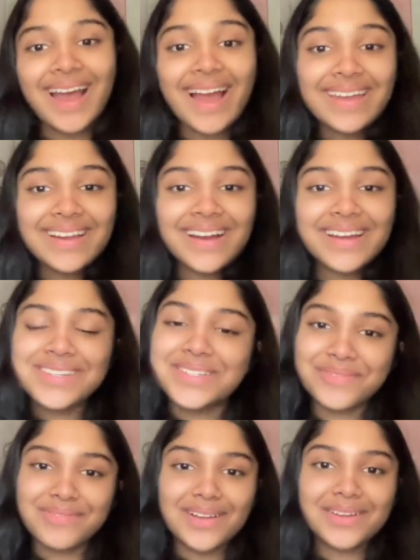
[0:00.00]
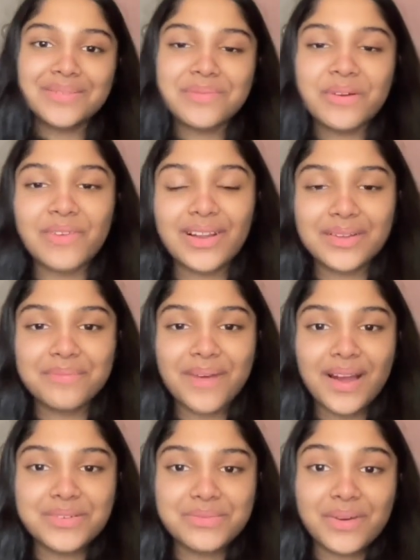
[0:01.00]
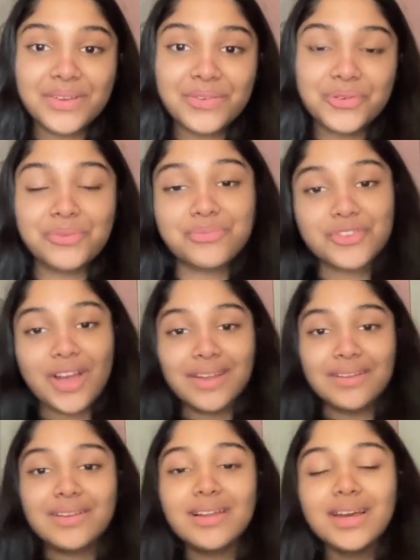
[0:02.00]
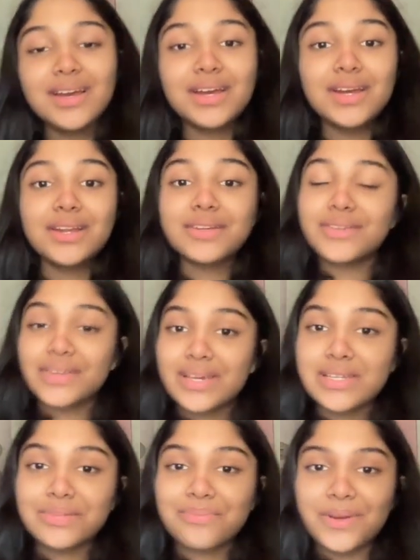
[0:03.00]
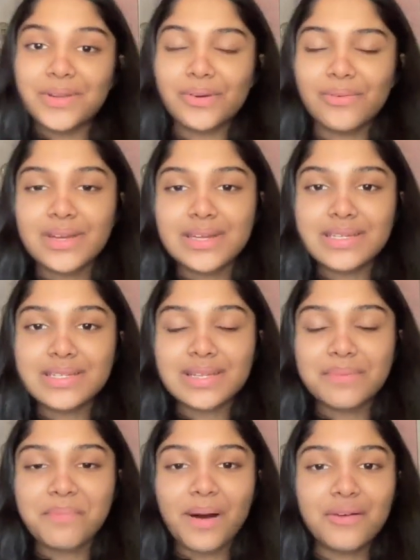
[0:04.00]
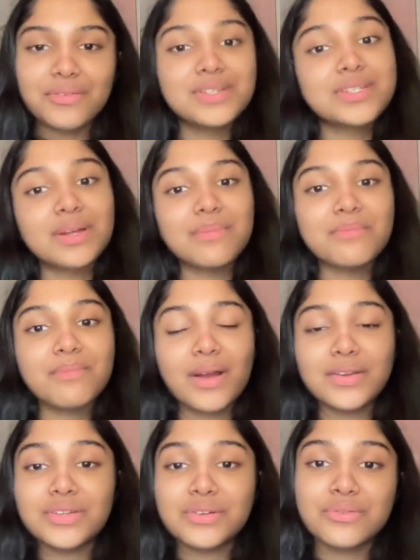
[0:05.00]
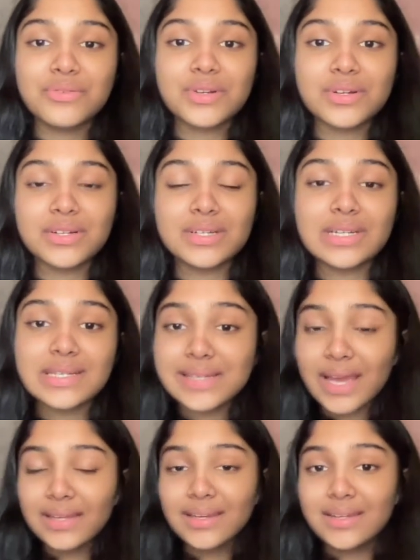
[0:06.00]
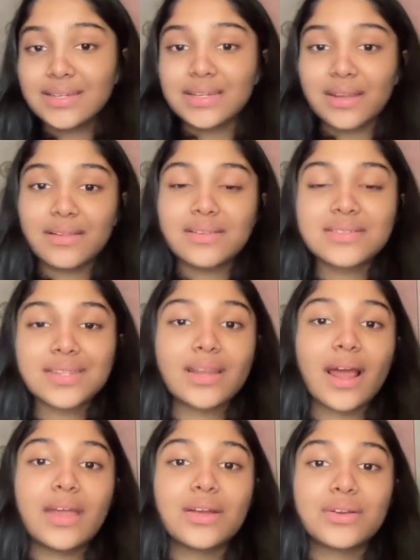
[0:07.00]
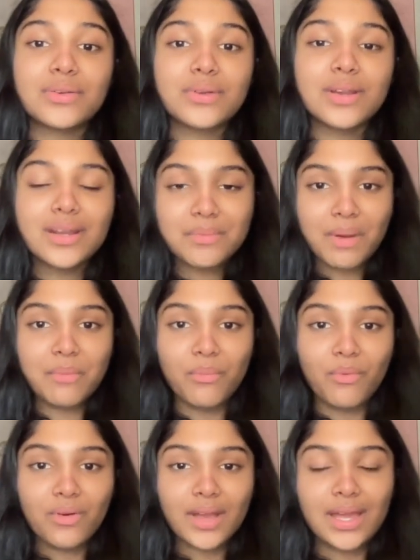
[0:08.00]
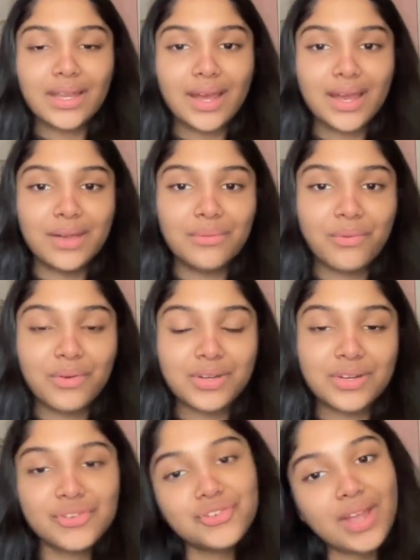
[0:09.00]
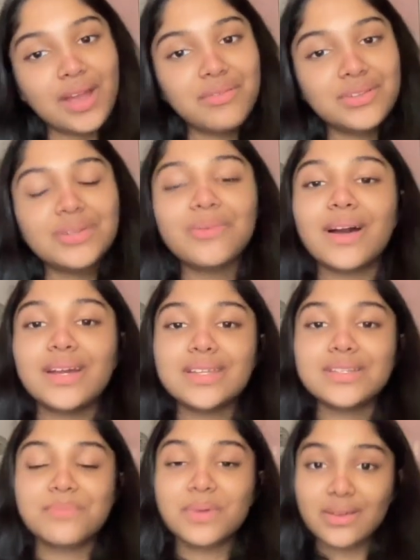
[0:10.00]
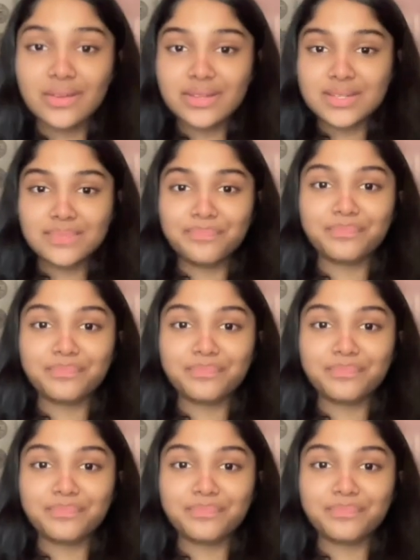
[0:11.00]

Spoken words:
Hi guys, welcome or welcome back to my YouTube channel. Today's video is about some minute designing details that I included in my book and I wanted to share with you guys because